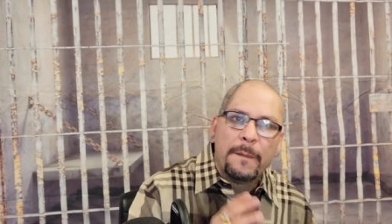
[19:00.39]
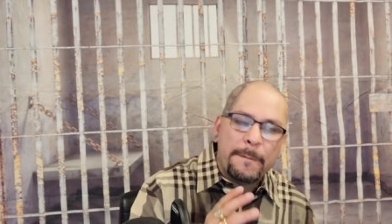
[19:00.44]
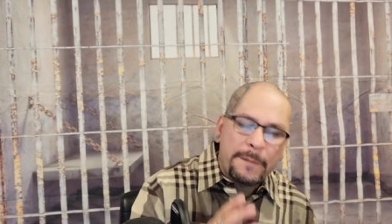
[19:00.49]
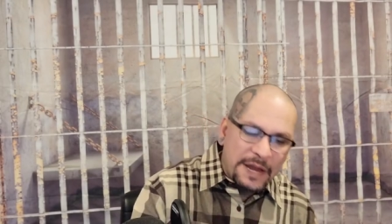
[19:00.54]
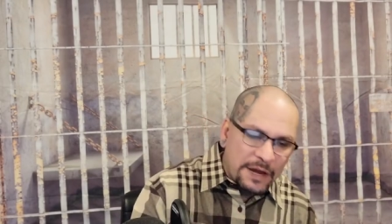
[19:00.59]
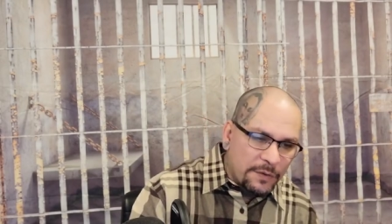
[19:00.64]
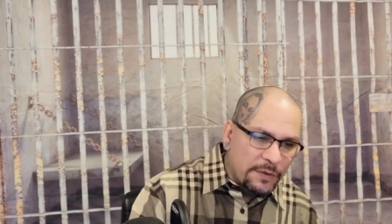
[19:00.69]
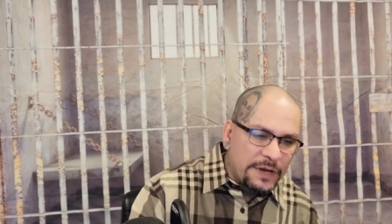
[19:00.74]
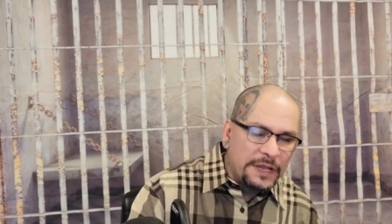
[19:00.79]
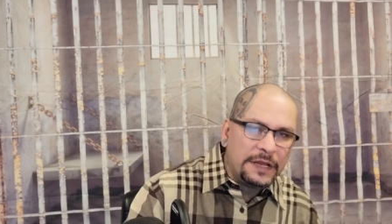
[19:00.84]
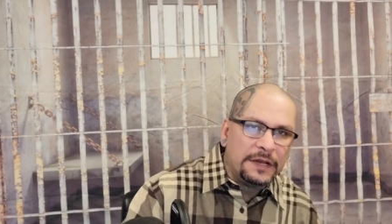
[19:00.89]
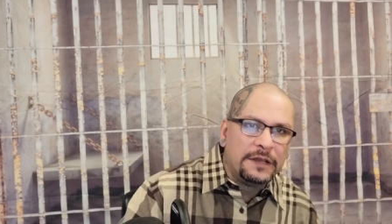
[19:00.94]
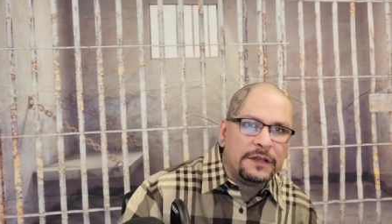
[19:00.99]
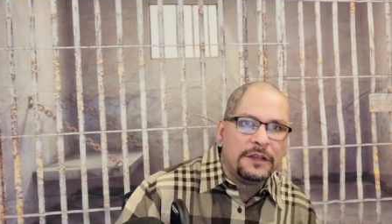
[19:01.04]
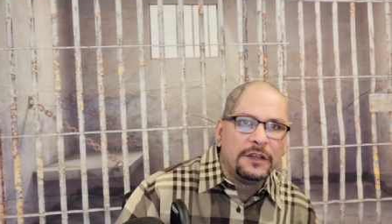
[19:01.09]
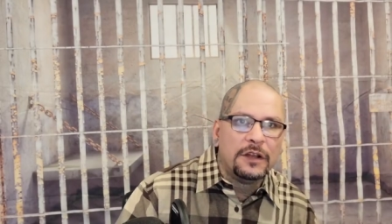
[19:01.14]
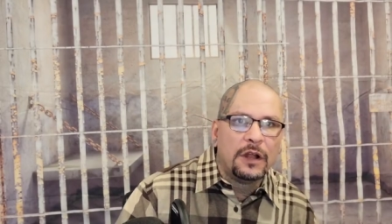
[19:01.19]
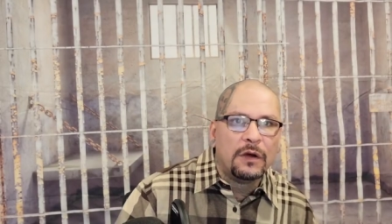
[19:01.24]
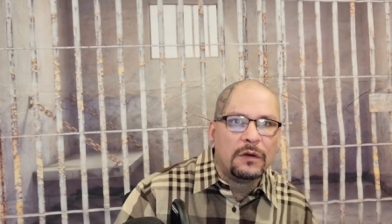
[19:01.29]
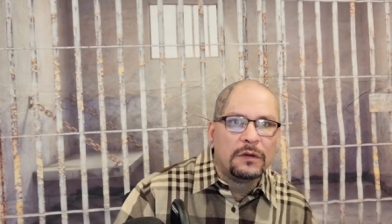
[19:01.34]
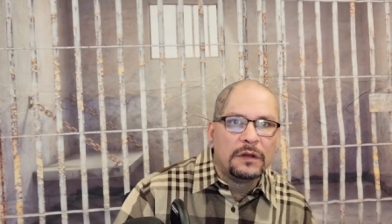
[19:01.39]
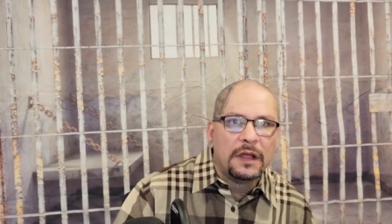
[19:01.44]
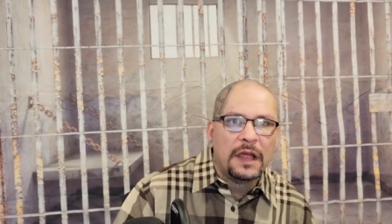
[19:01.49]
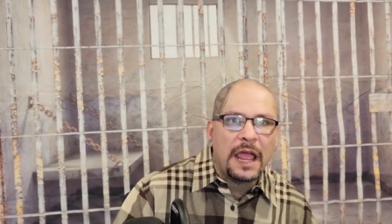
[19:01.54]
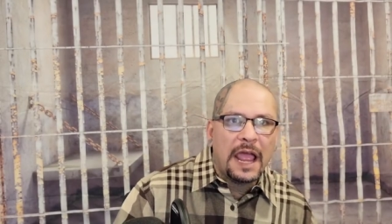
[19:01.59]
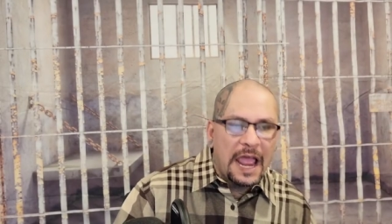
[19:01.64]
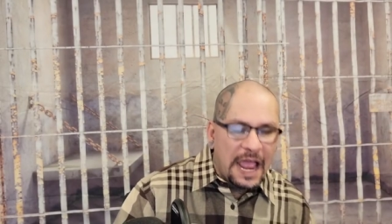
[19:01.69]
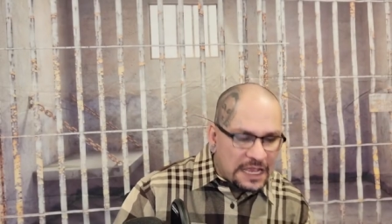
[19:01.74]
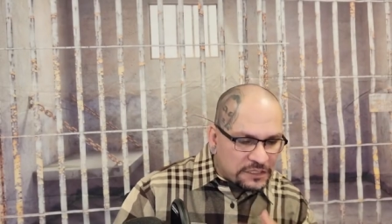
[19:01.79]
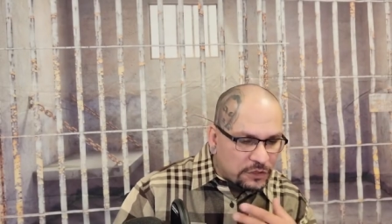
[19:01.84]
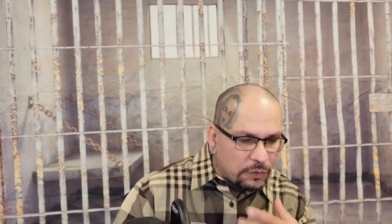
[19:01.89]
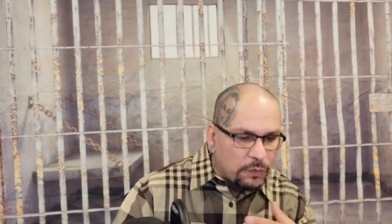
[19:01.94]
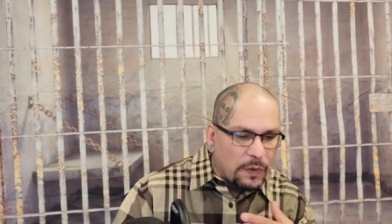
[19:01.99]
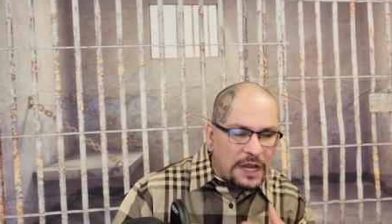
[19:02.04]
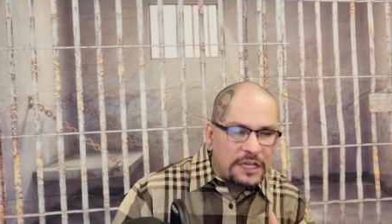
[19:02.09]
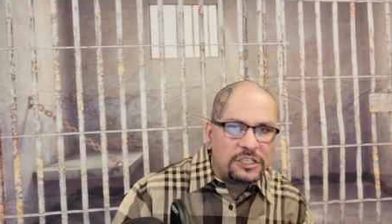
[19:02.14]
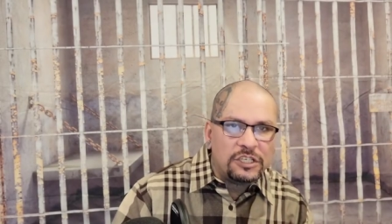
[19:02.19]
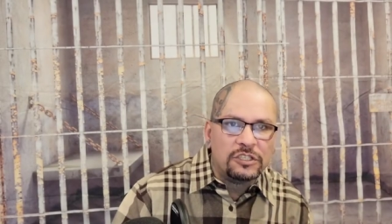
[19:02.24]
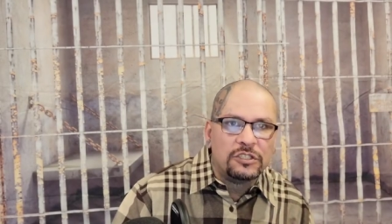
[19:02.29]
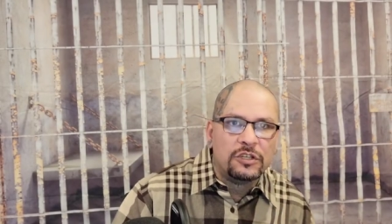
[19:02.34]
Period. You know, as a
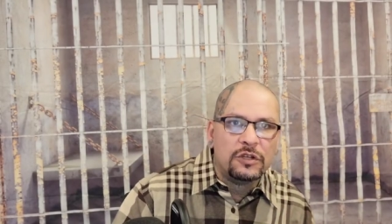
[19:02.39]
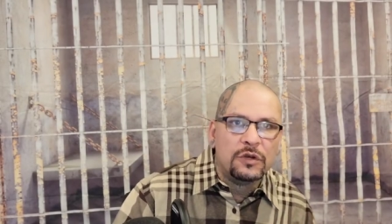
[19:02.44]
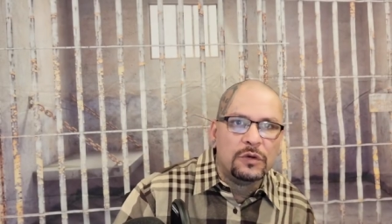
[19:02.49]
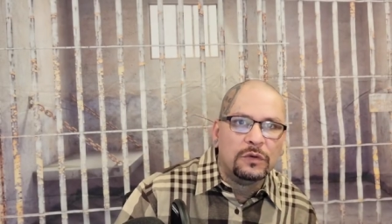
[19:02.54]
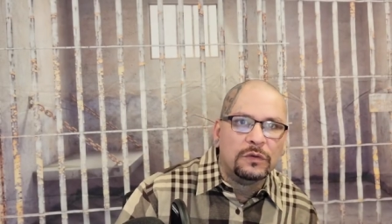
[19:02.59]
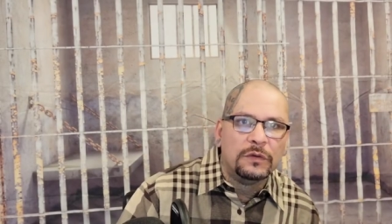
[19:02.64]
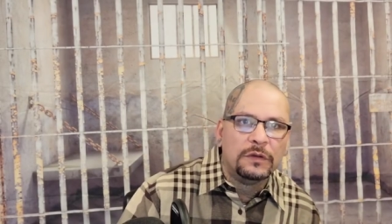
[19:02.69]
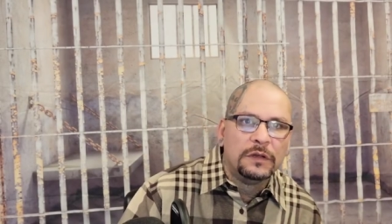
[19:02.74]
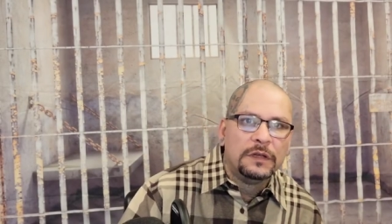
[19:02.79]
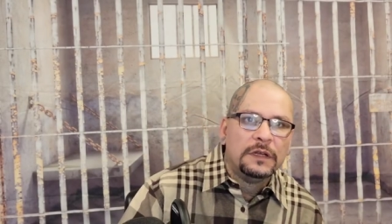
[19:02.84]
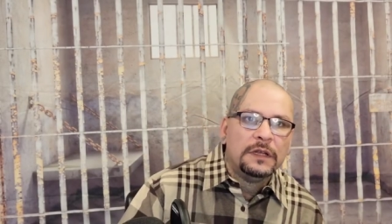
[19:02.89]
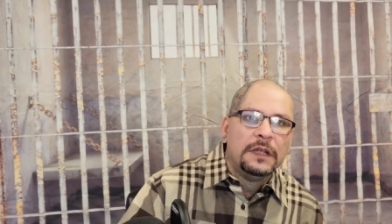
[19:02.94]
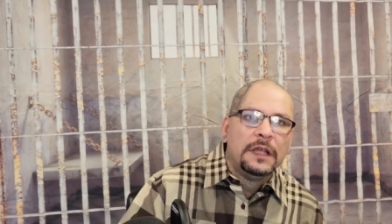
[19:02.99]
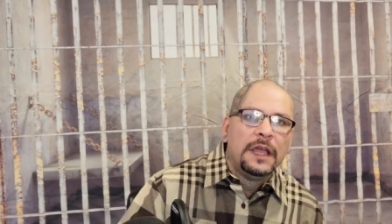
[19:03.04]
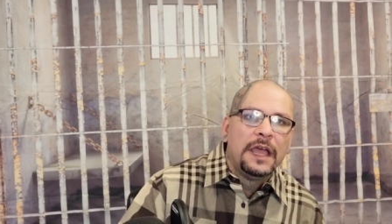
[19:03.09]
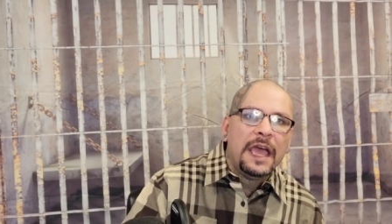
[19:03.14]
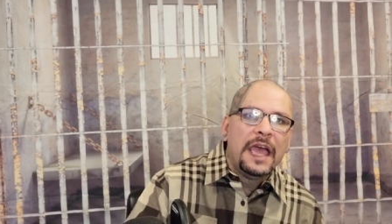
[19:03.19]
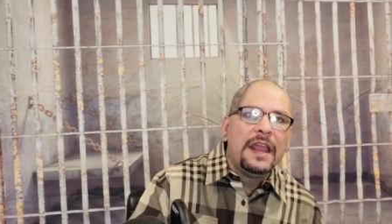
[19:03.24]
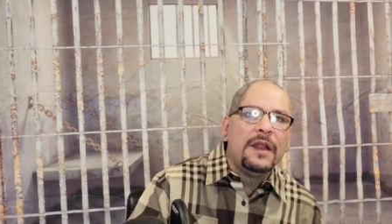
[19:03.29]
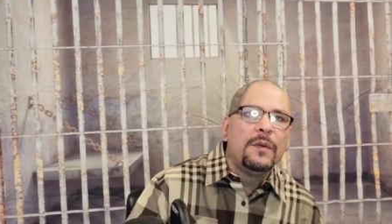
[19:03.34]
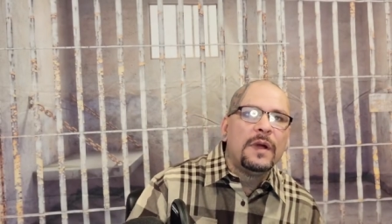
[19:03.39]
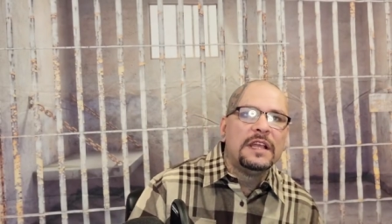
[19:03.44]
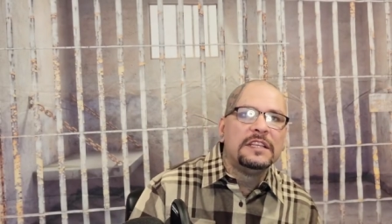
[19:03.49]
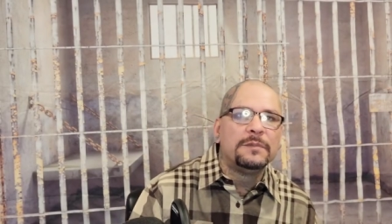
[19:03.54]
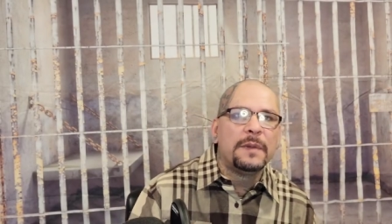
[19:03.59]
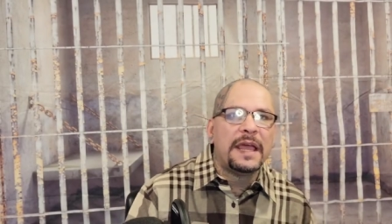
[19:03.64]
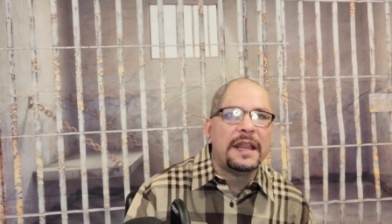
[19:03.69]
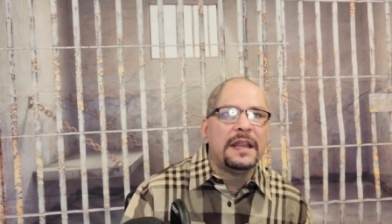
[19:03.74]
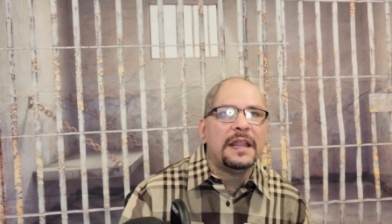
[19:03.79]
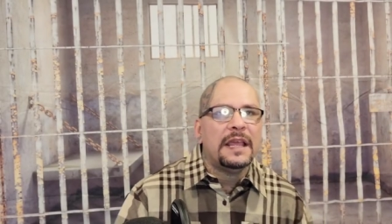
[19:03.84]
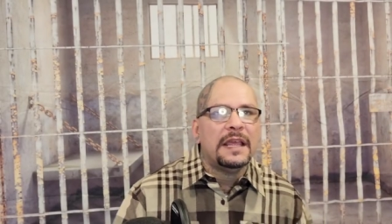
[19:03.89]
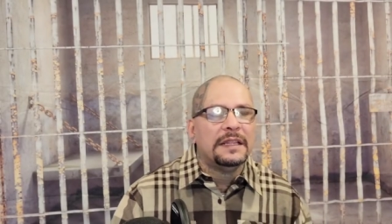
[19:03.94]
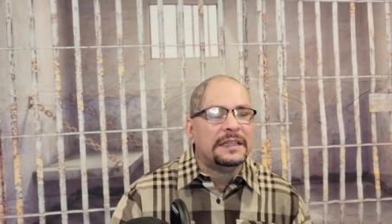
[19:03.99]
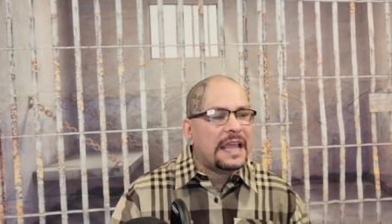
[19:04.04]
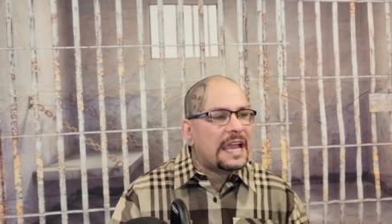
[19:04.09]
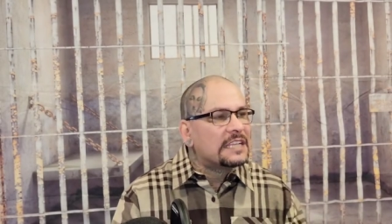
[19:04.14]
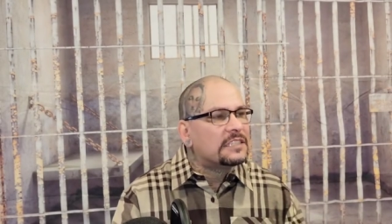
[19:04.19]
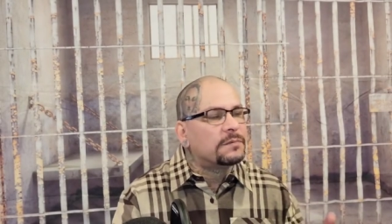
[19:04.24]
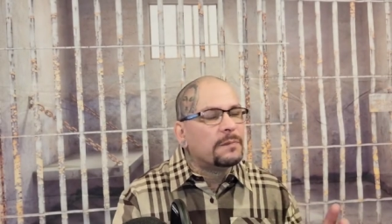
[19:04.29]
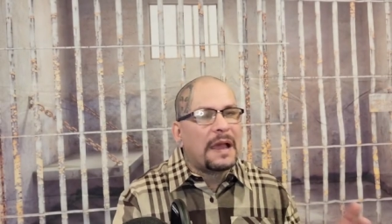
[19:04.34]
righteous dude. Anyways, man,
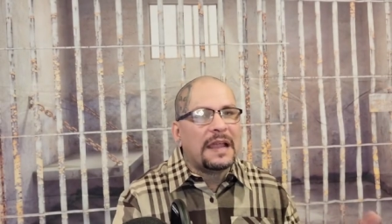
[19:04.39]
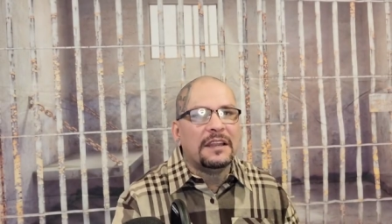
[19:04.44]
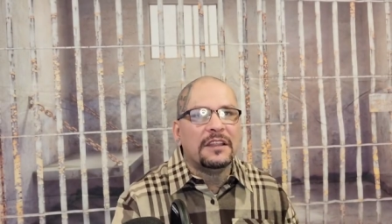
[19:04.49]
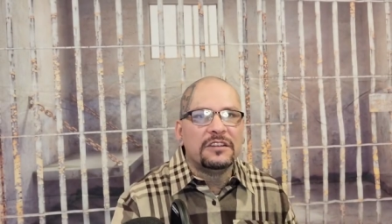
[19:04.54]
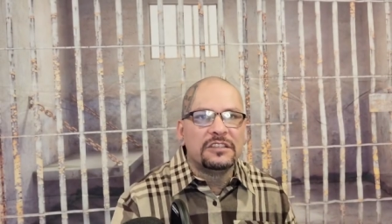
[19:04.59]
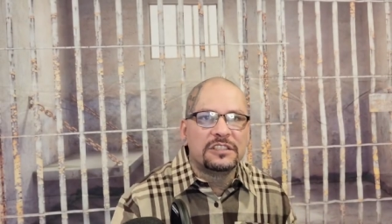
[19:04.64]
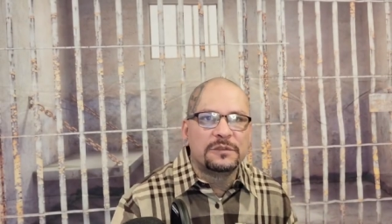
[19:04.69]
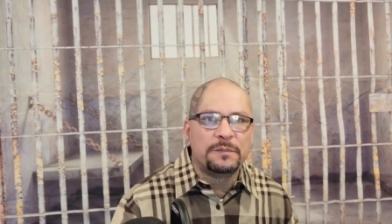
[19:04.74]
that's my little